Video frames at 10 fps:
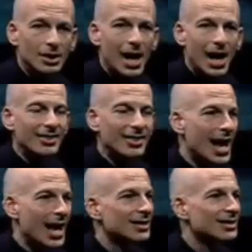And
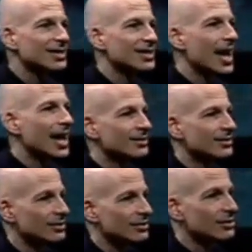that is the
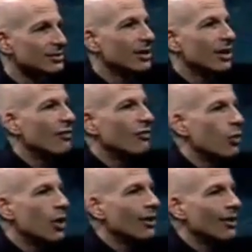essence of
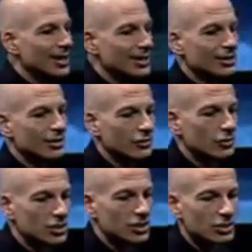where idea
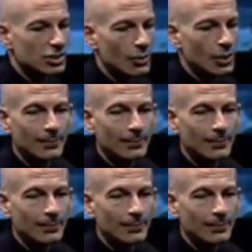diffusion is going.